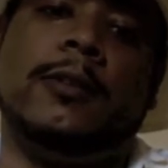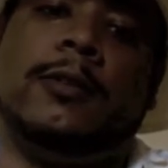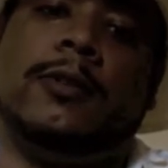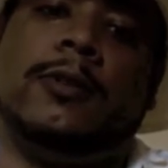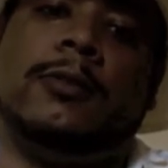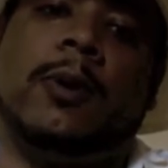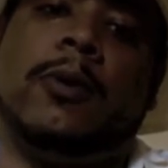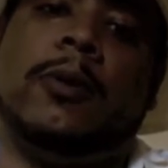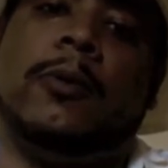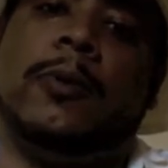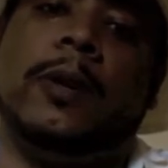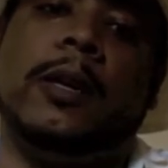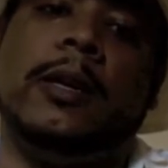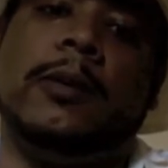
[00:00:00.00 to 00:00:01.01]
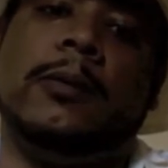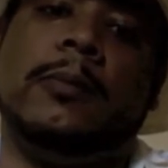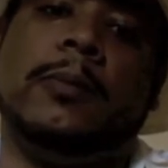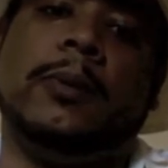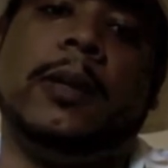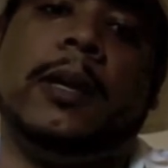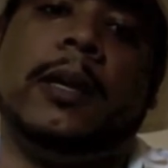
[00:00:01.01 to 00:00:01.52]
smoking weed,
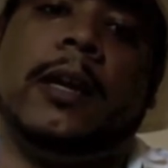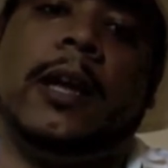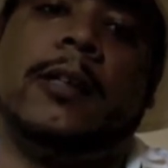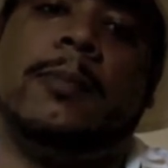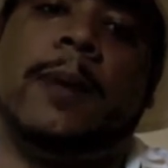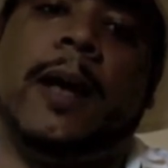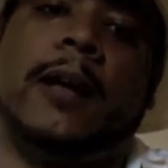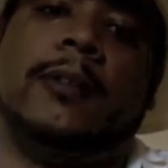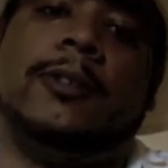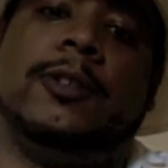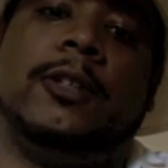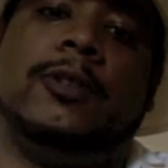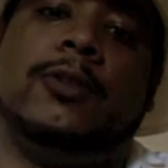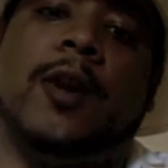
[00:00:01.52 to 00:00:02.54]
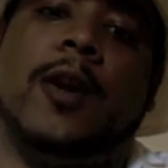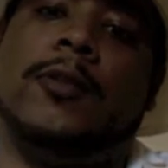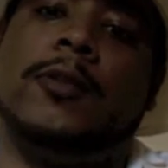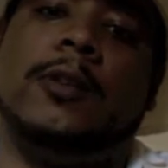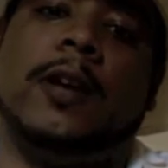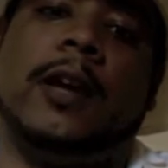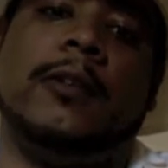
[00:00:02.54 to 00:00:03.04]
playing Xbox in their
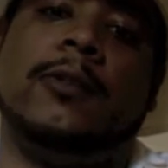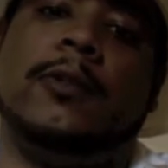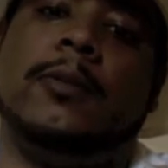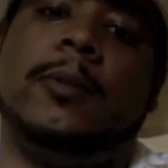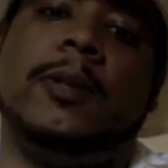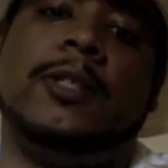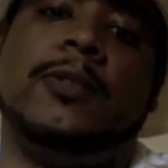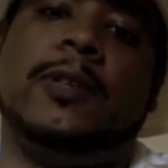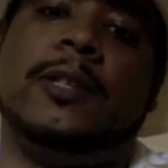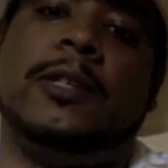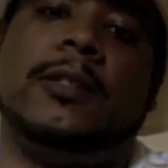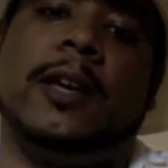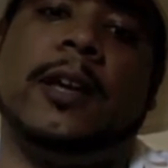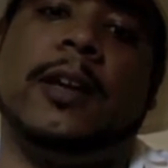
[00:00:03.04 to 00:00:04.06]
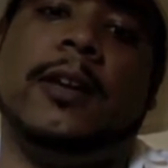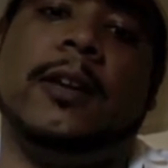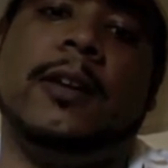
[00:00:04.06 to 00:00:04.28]
drawers and not doing much of anything.